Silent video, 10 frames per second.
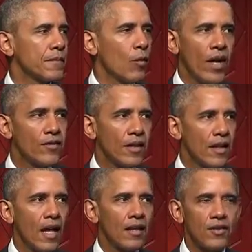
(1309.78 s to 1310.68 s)
Now, we have to
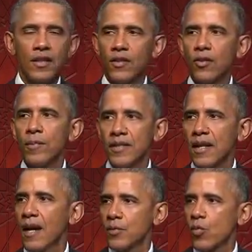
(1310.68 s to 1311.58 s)
acknowledge that there have been
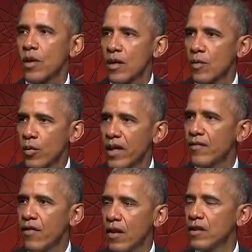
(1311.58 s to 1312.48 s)
times where we
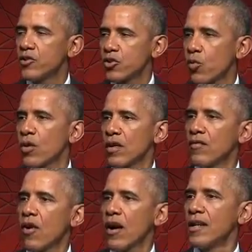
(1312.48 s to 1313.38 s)
have fallen short
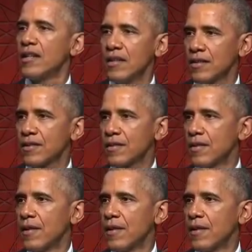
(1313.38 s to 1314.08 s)
of our ideals.